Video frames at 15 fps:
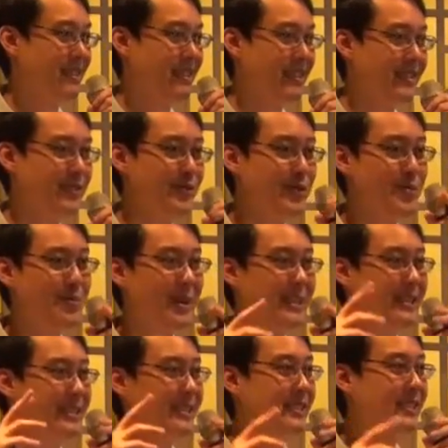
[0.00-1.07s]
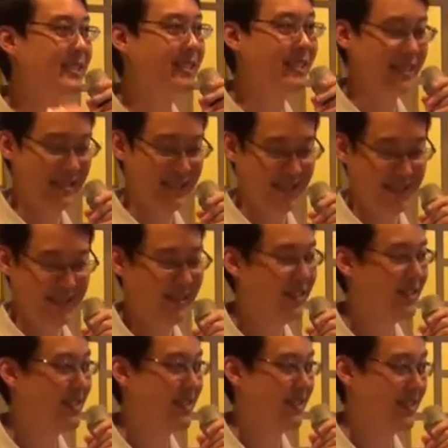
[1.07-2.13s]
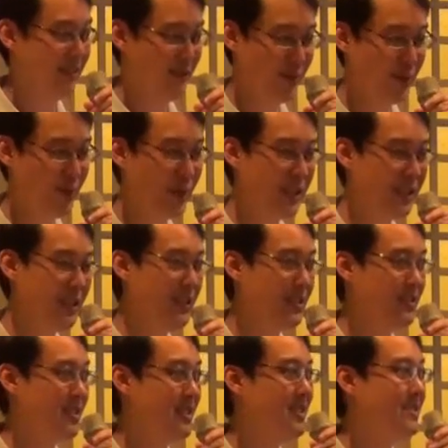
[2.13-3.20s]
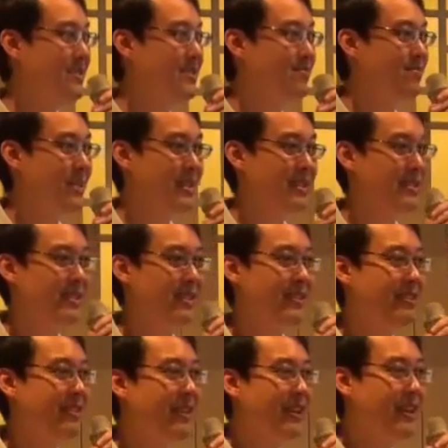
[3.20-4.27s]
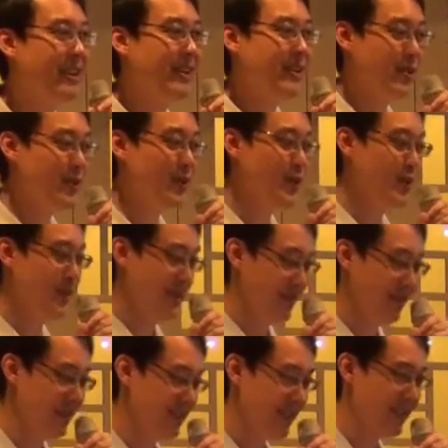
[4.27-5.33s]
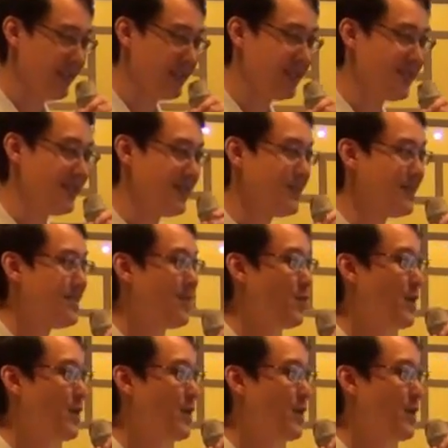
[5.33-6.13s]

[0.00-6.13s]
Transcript: like a reminder alert. You raid into China Empire and it's like a